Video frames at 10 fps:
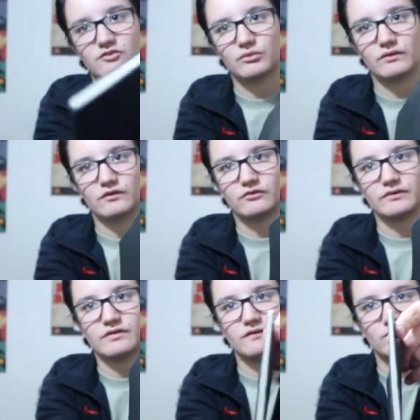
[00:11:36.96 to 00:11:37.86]
just one of the
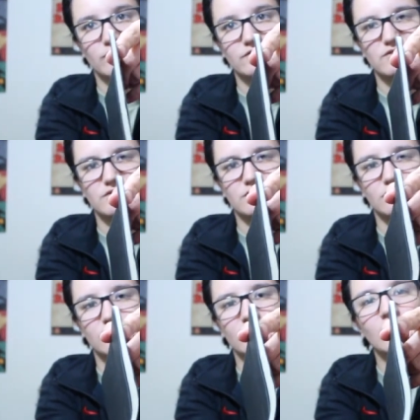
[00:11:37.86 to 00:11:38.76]
really thin ones.
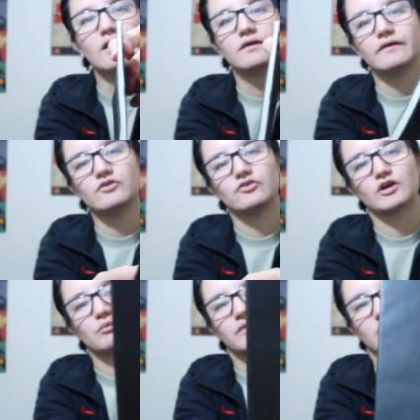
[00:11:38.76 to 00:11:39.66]
They usually come in